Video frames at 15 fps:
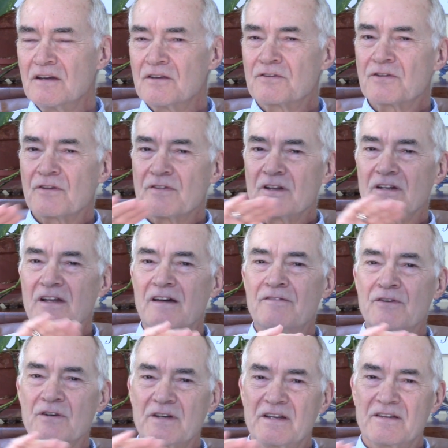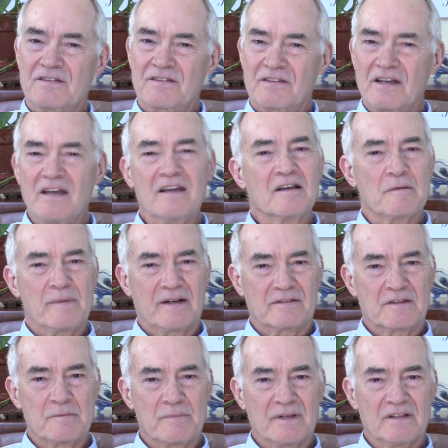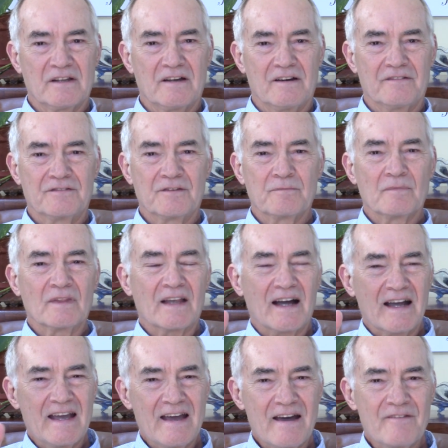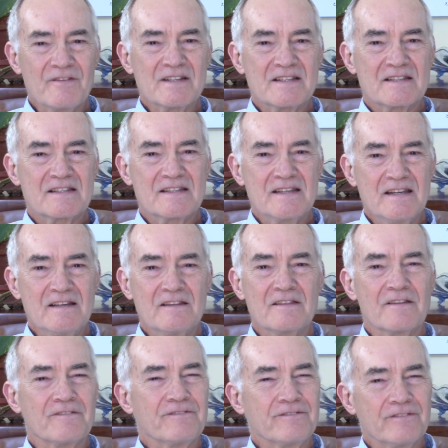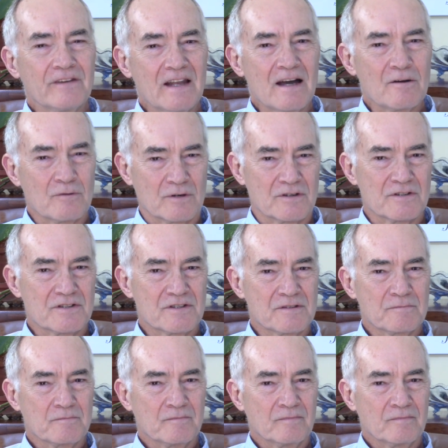So the lover is saying about the beloved, I haven't seen the flowers